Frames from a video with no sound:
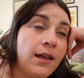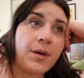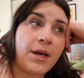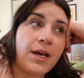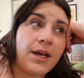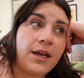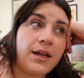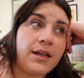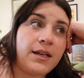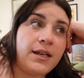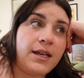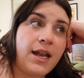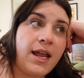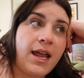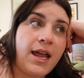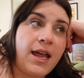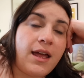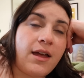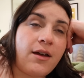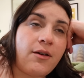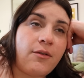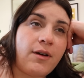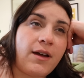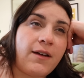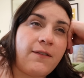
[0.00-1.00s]
but
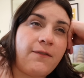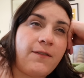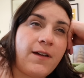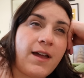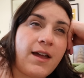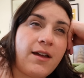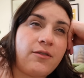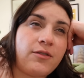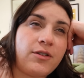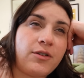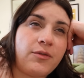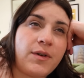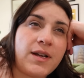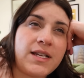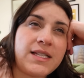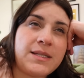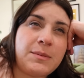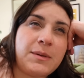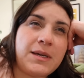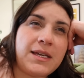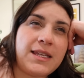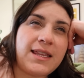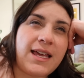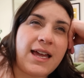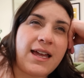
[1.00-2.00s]
now I found a
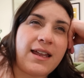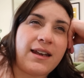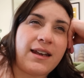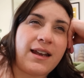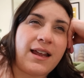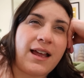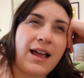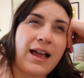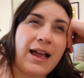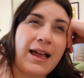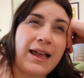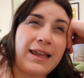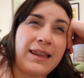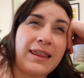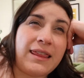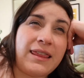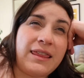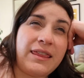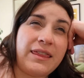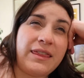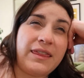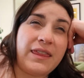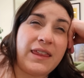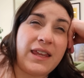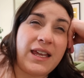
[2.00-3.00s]
recipe that I
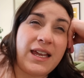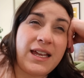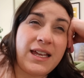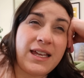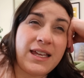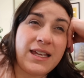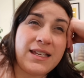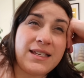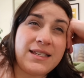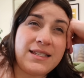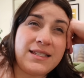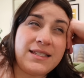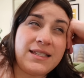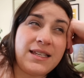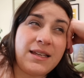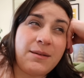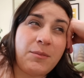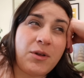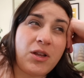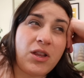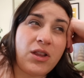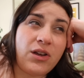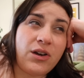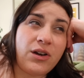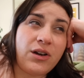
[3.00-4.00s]
think is
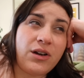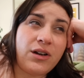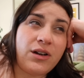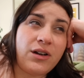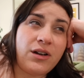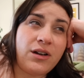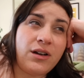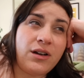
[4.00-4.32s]
similar.